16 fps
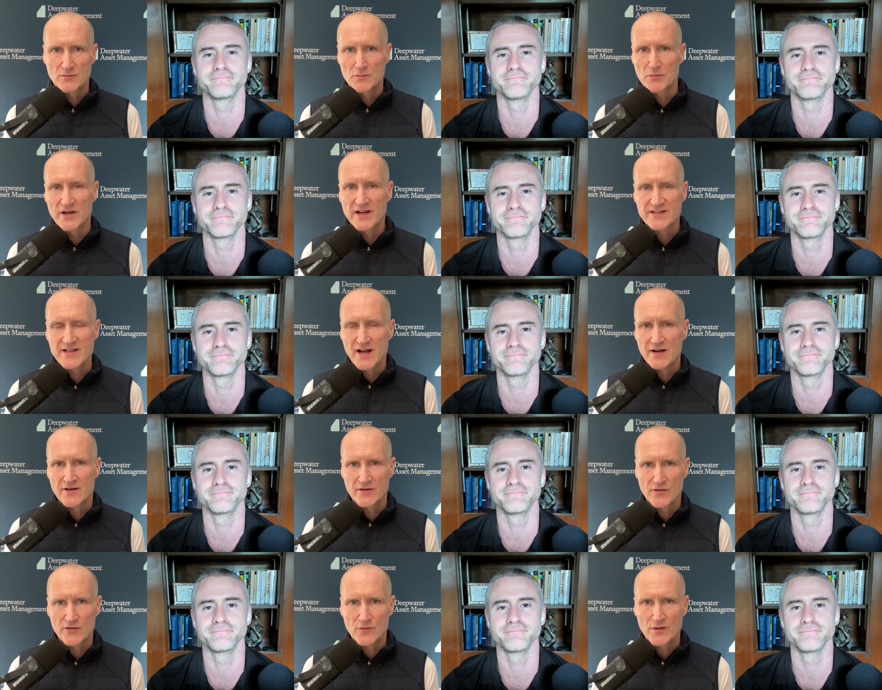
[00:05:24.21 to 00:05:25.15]
Speaker 1: We'll break it down
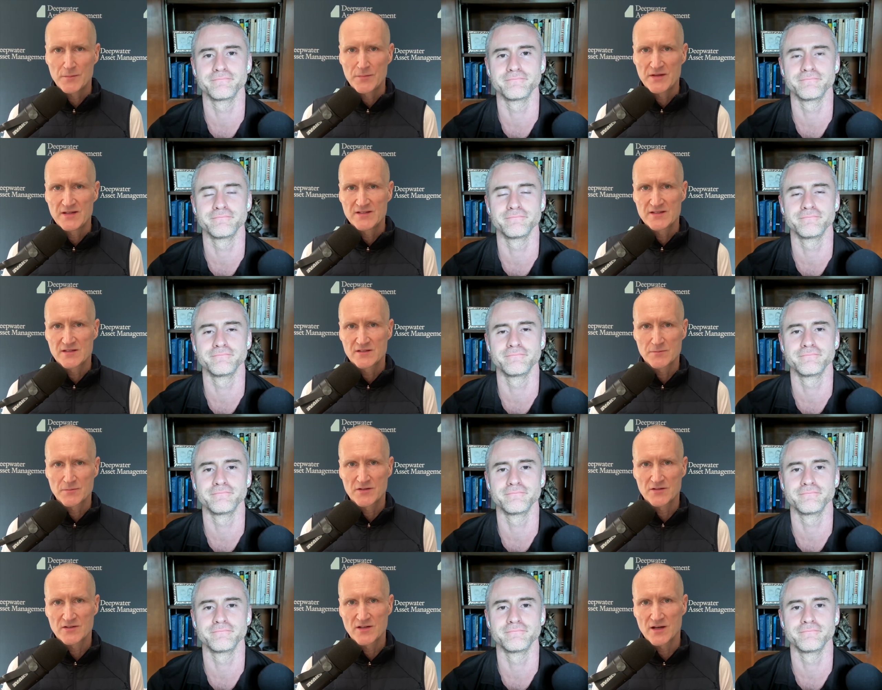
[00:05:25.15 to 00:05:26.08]
into three pieces,
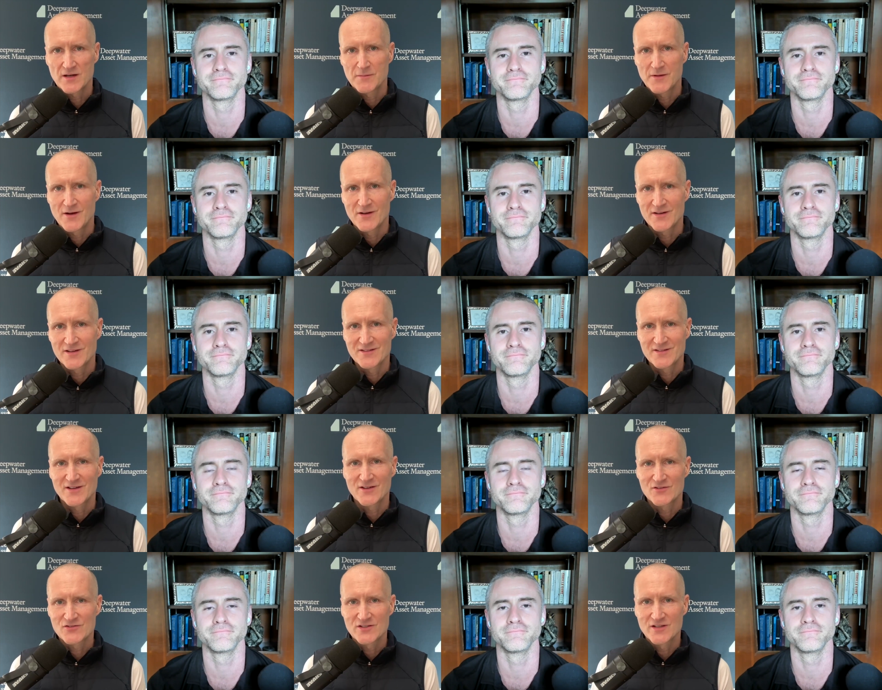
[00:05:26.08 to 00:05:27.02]
but talk about
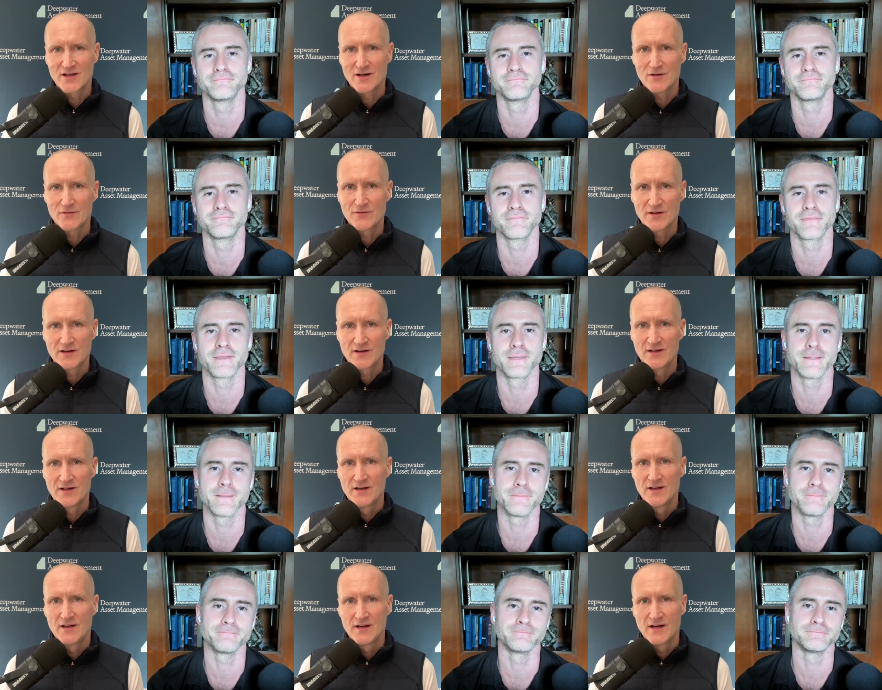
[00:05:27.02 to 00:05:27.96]
intelligent alpha.
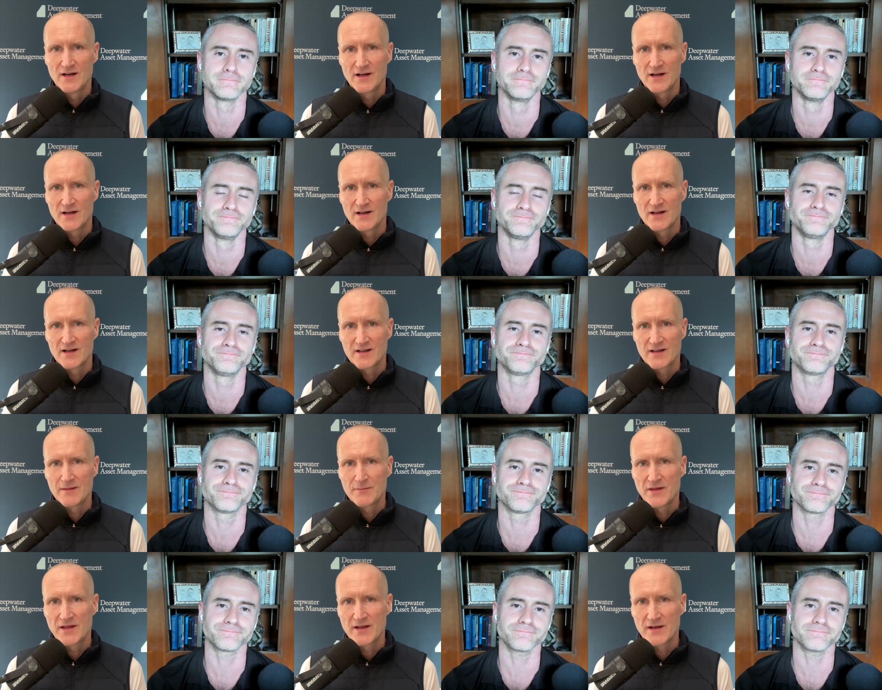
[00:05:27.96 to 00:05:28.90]
Uh,
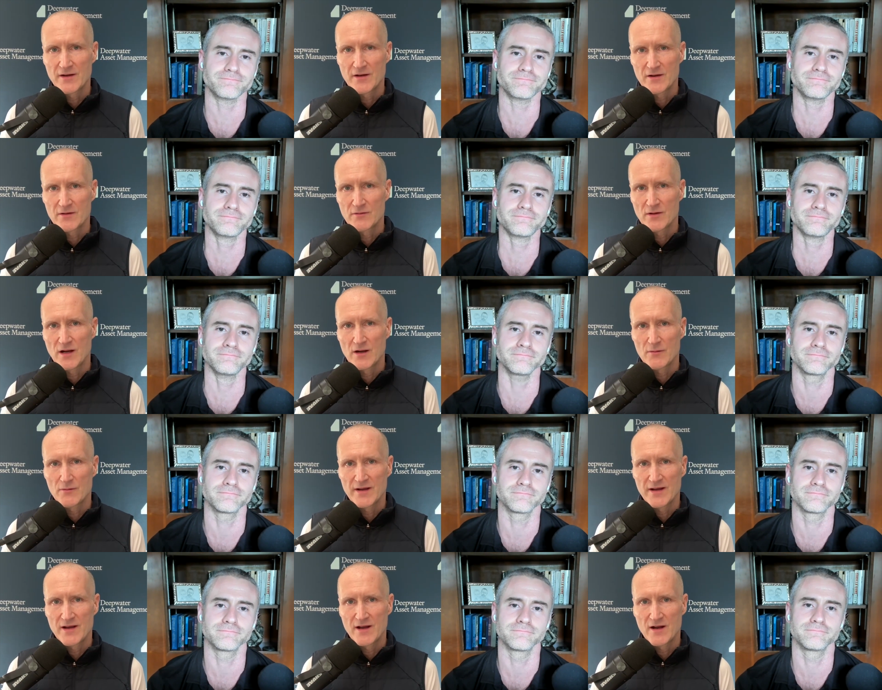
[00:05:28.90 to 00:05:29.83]
keep that on our, our
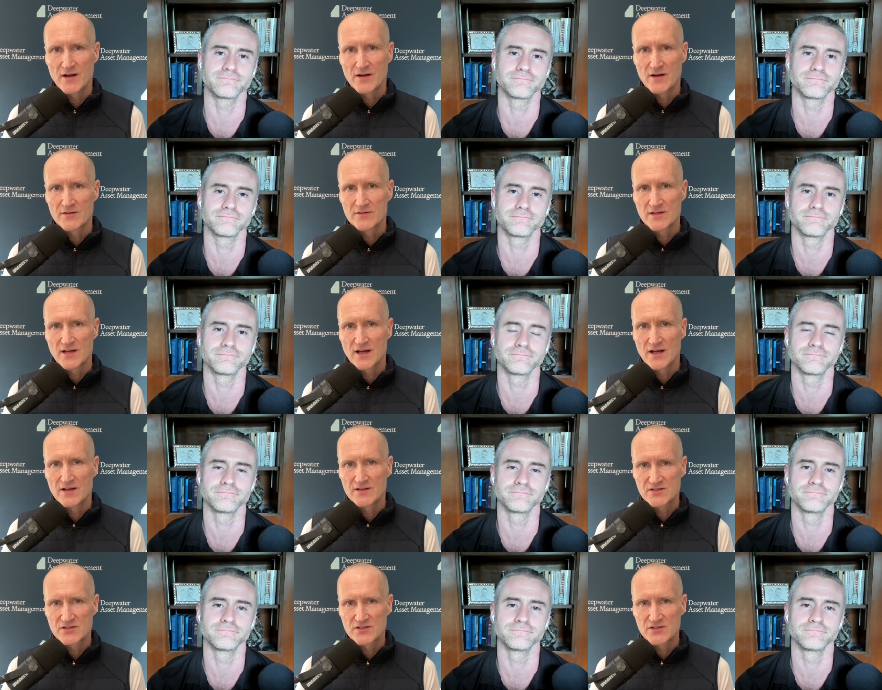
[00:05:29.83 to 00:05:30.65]
radar. Uh,